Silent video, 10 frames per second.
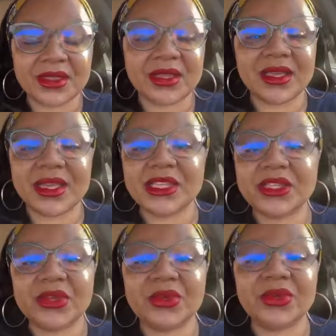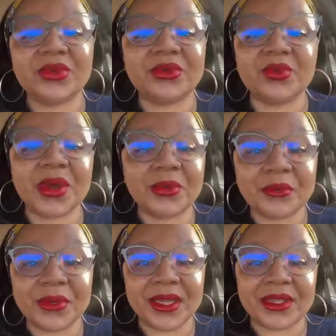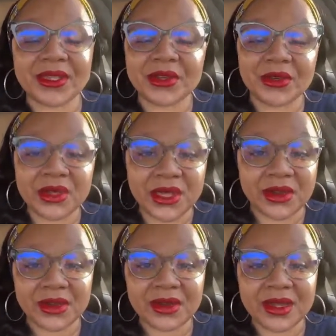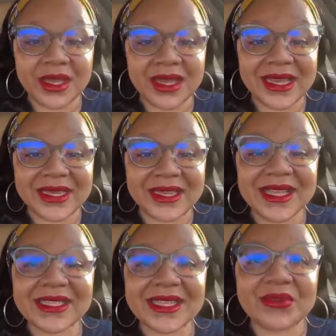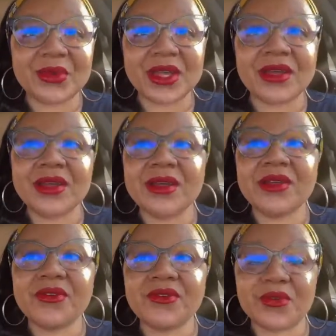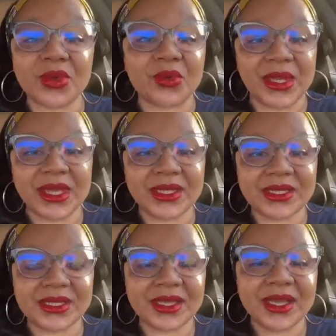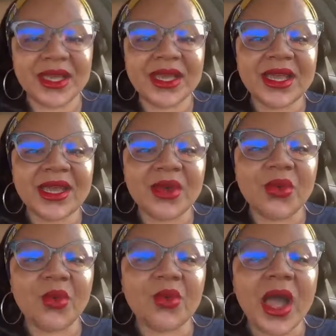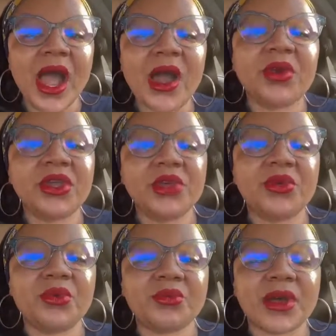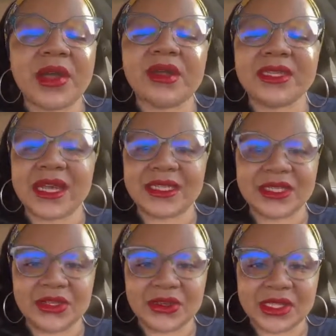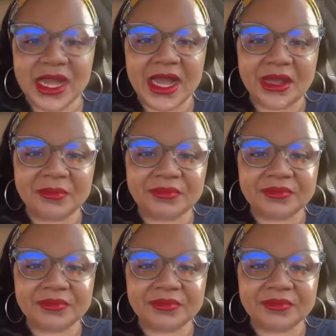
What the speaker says: into what will be the new year in less than, 4 weeks, how are you prioritizing your time?